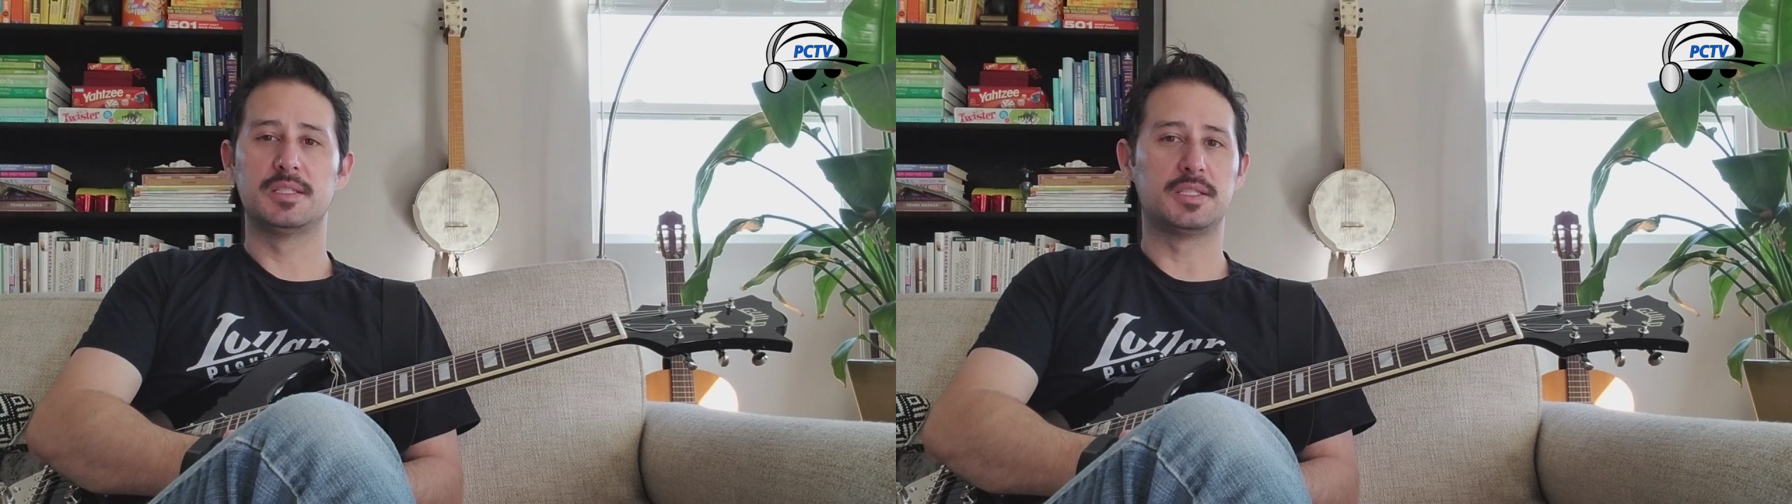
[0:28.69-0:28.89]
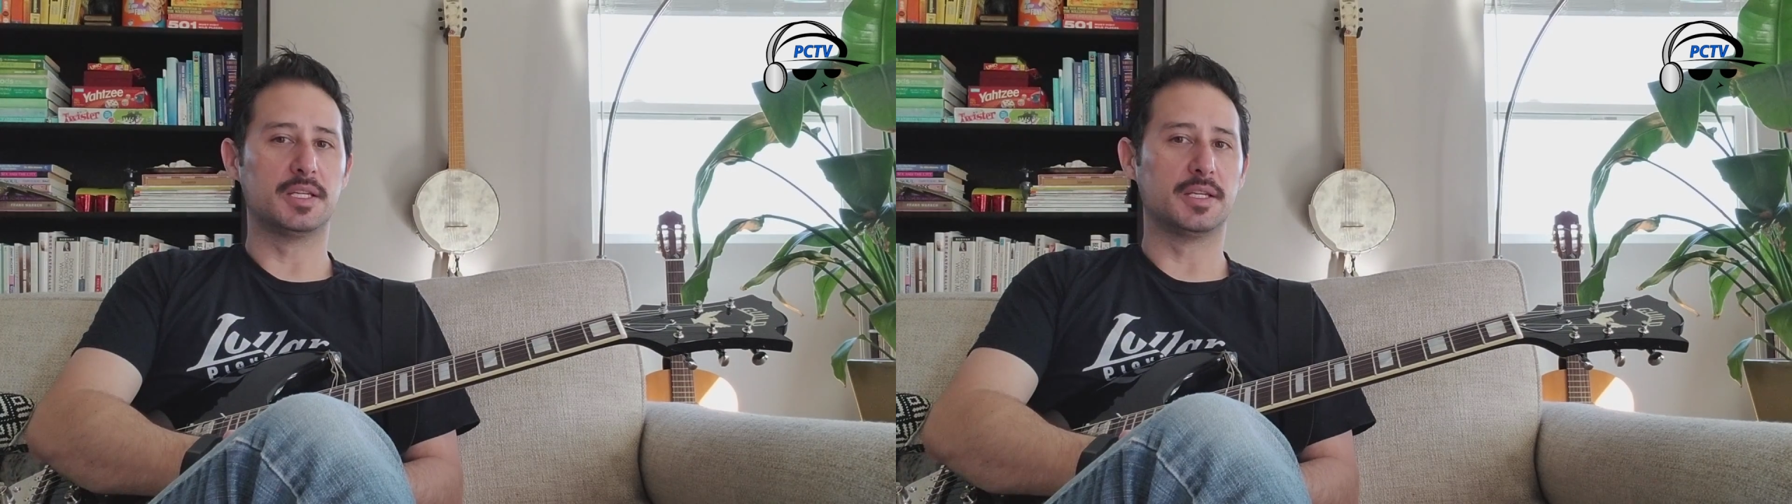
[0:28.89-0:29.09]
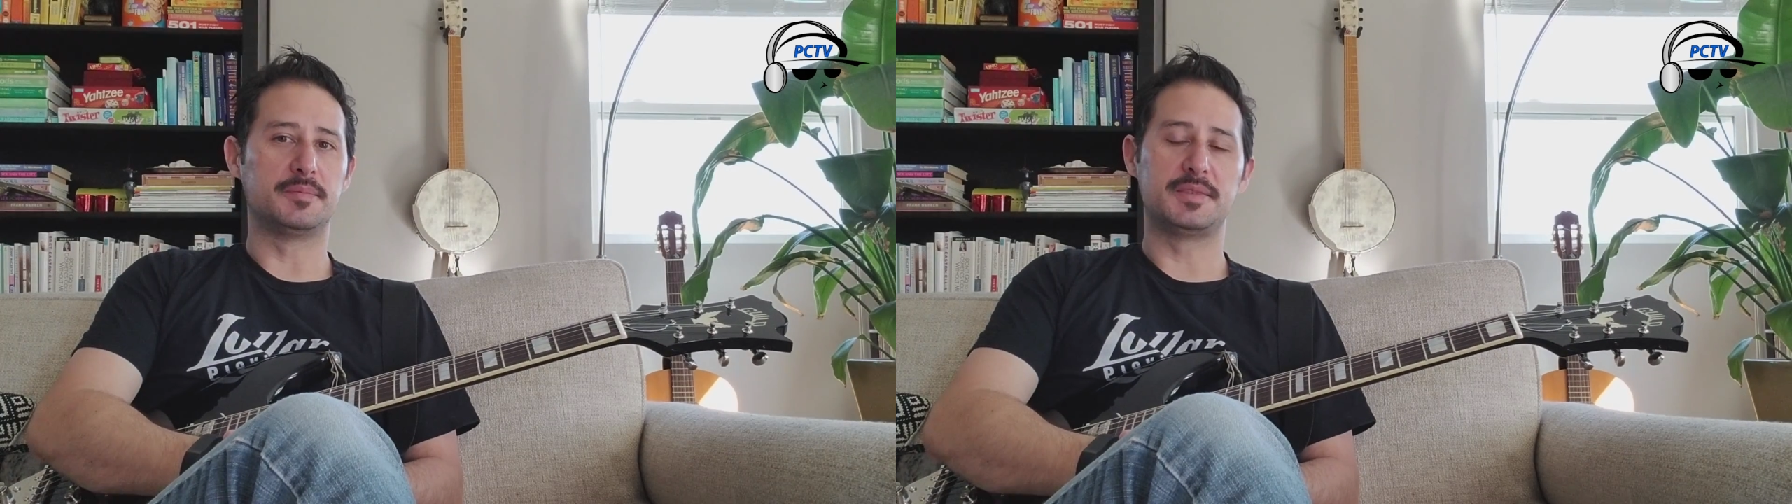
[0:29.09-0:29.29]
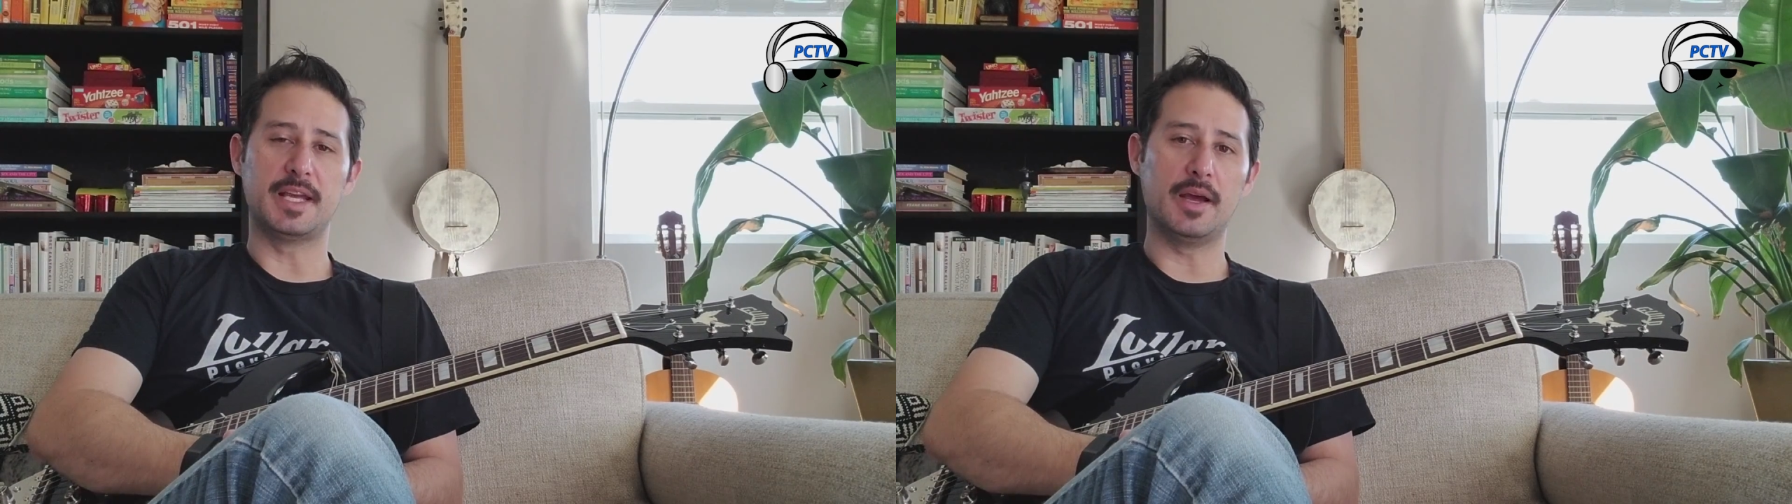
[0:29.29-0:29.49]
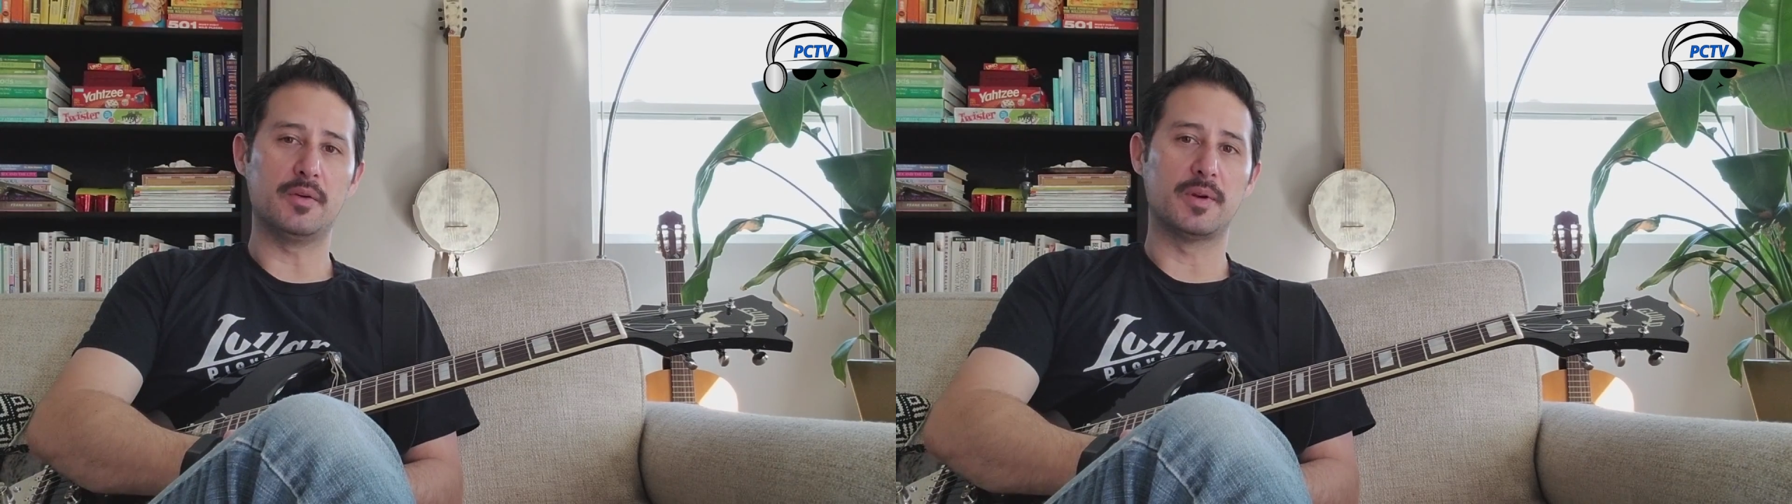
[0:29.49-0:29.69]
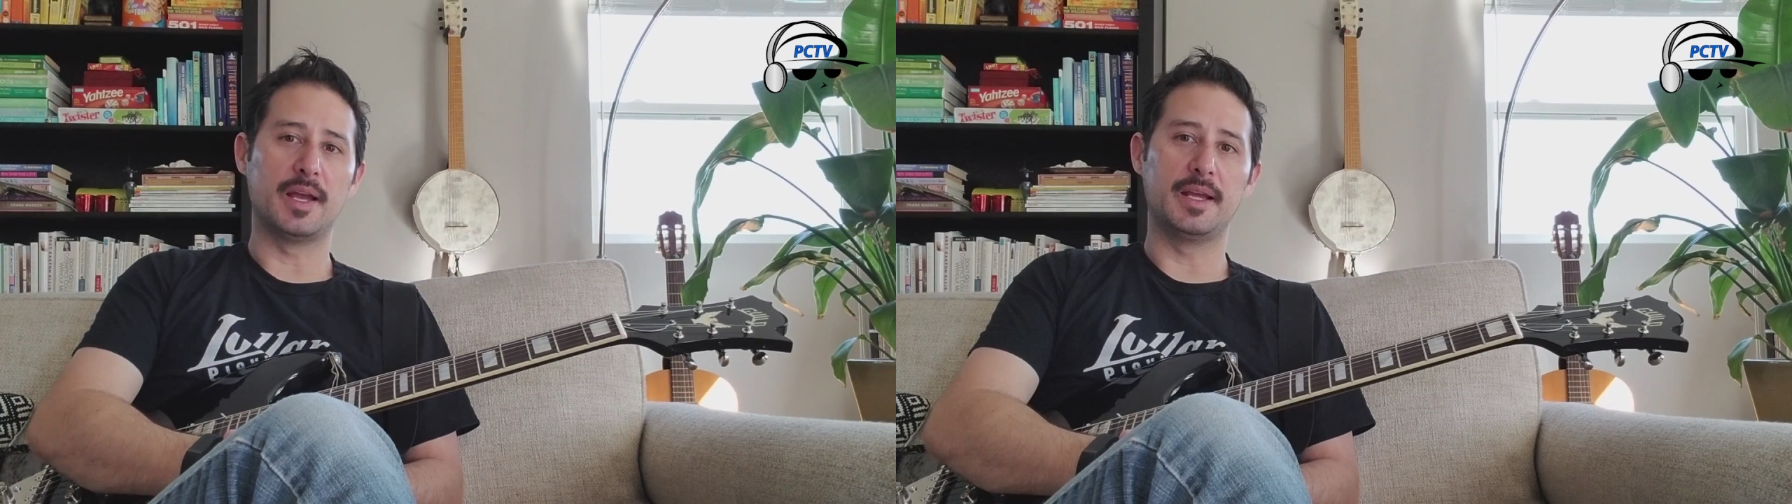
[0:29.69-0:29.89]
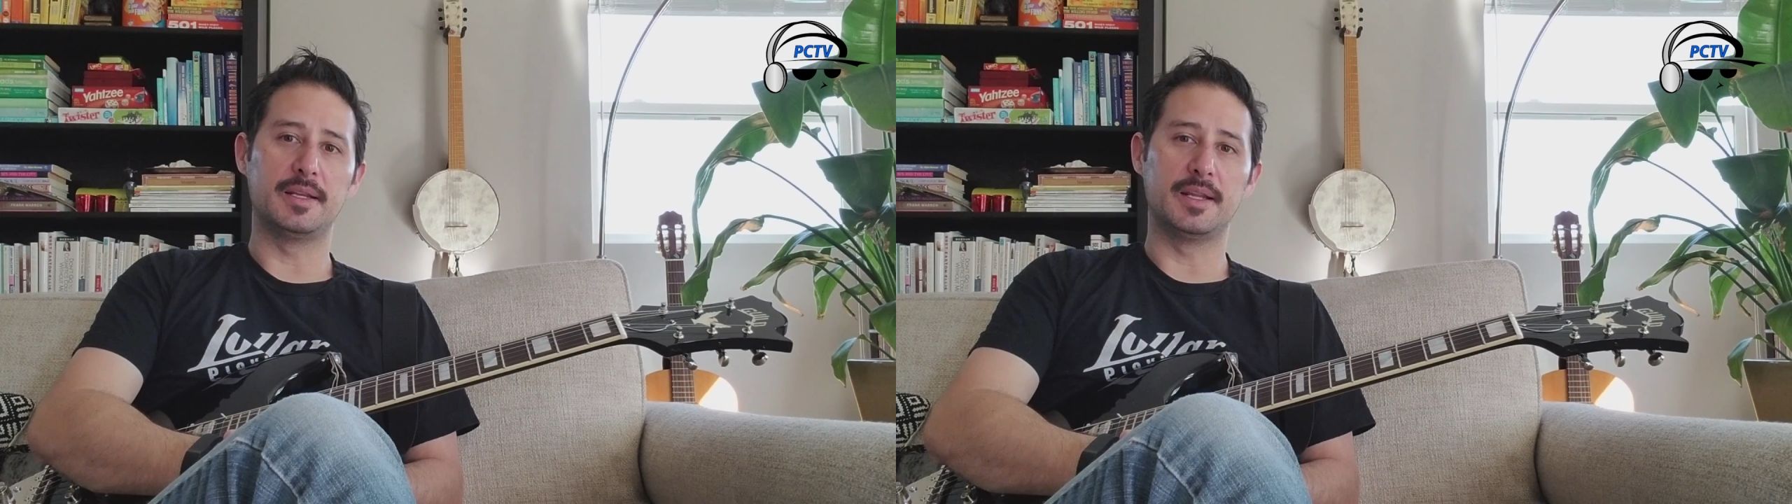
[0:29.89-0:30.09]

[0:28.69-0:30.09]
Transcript: to downright